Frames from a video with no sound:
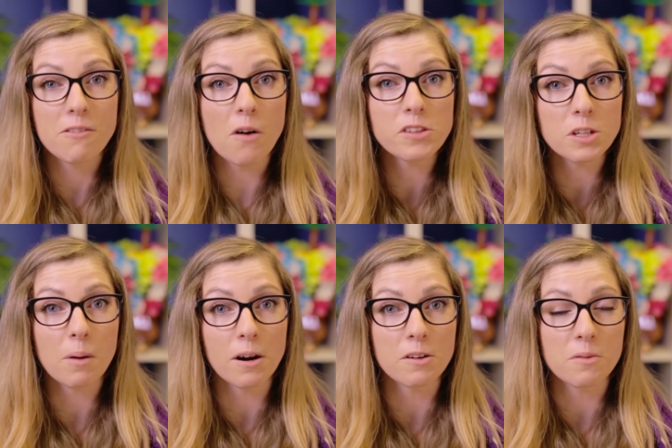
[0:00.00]
We've also
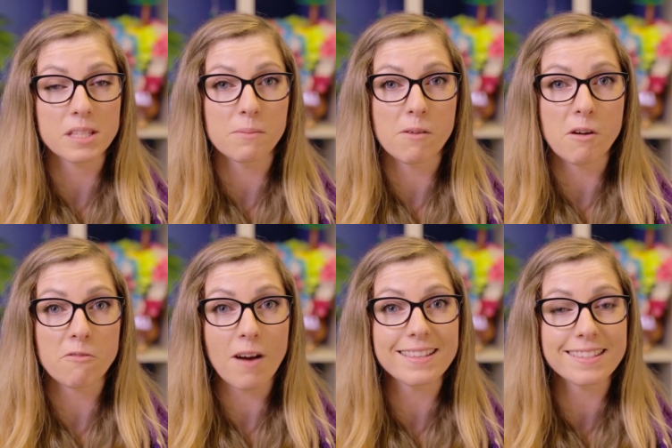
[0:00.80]
partnered with some of
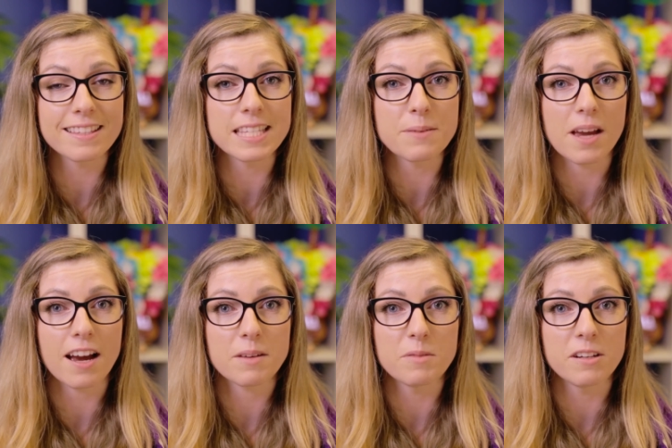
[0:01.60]
our friends in the
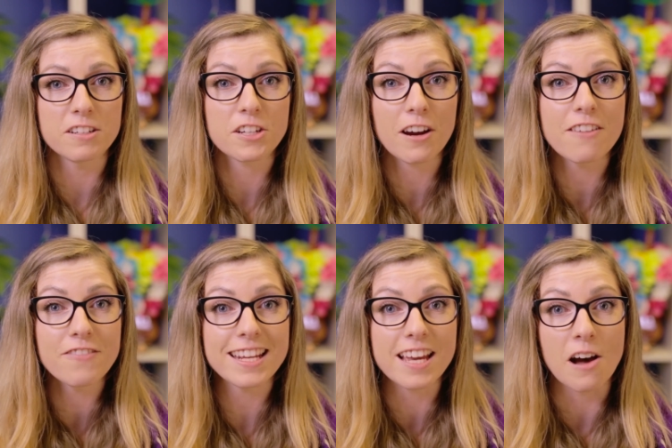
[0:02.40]
CPI community to
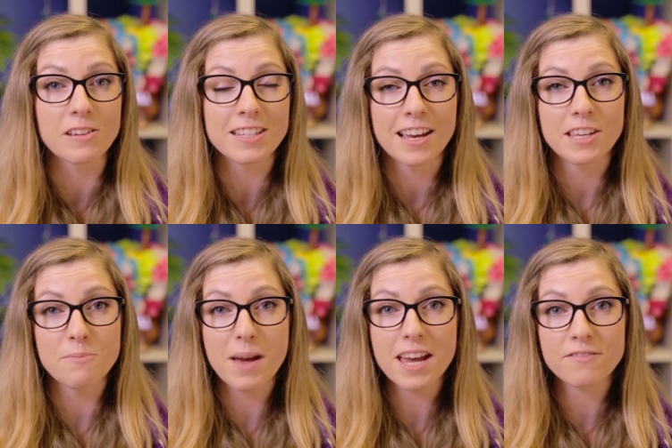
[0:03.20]
create videos.
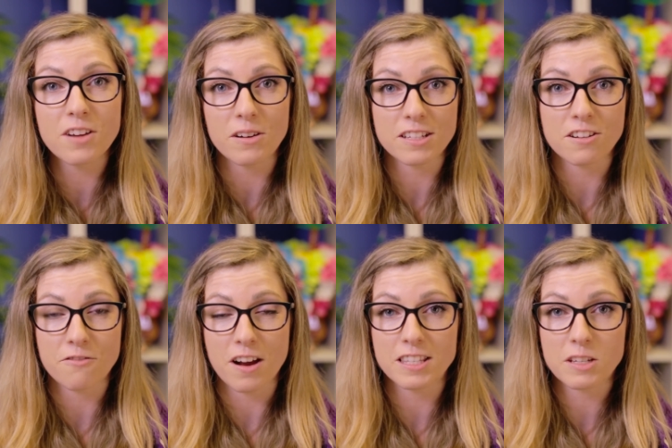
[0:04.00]
You may have noticed
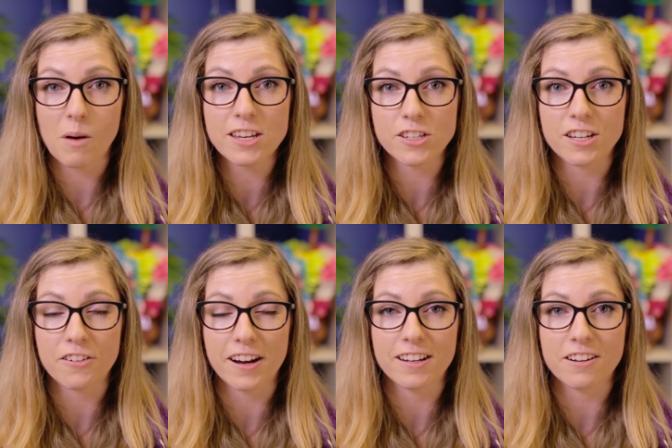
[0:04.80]
our friend
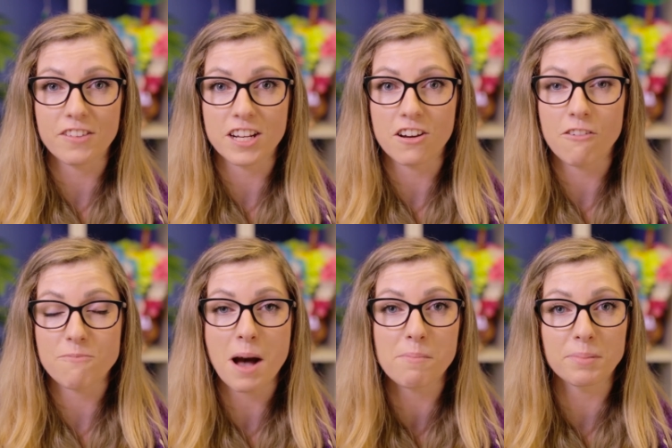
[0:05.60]
Sqaishey created a video
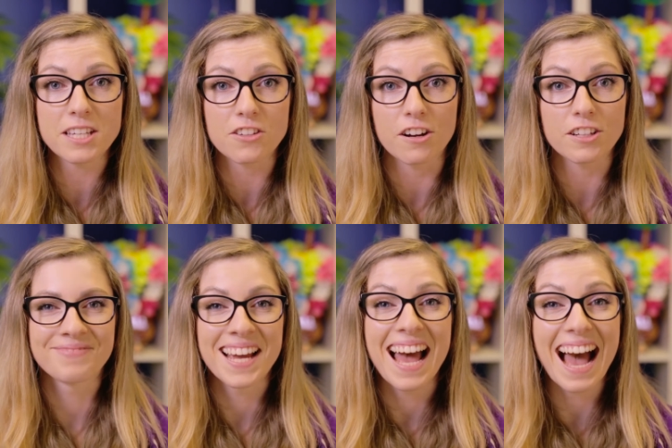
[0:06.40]
of Mount Blizzard.
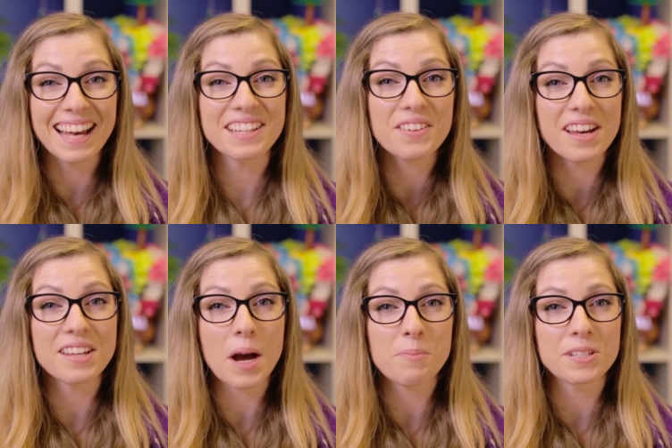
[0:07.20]
I also
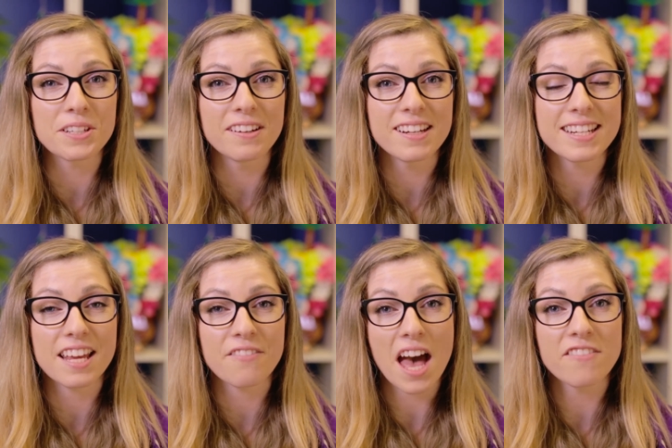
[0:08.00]
had the opportunity to
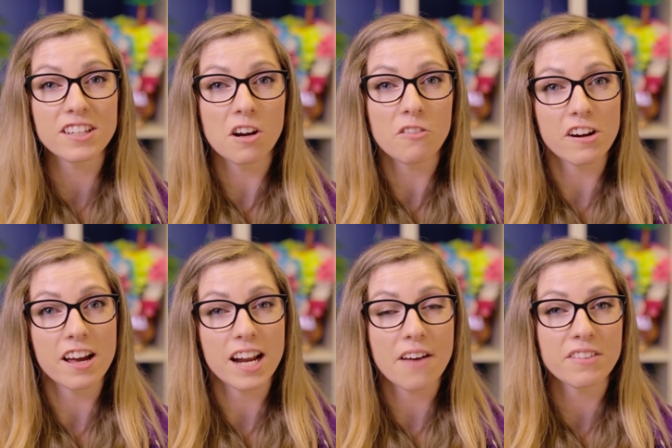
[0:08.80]
give Evan over
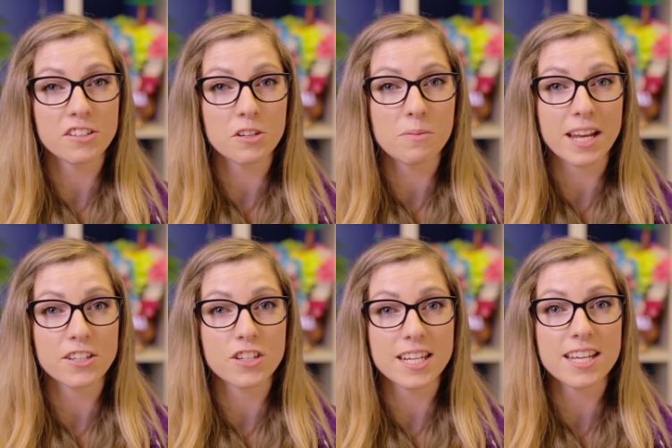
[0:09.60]
at
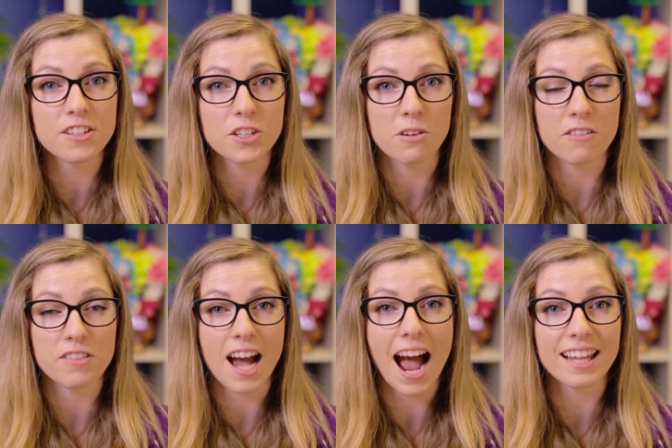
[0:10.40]
EvanTubeHD a tour
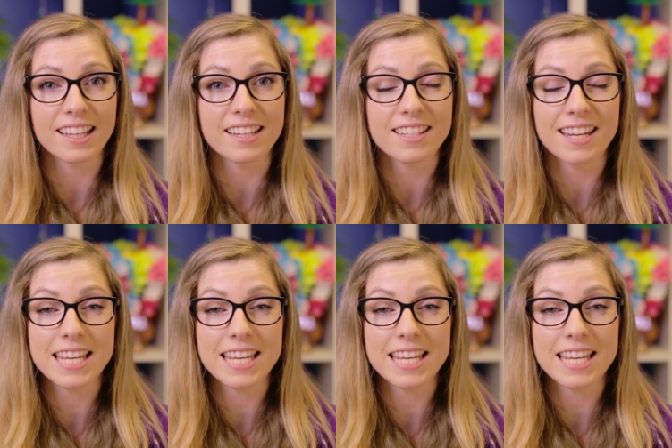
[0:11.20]
of the island,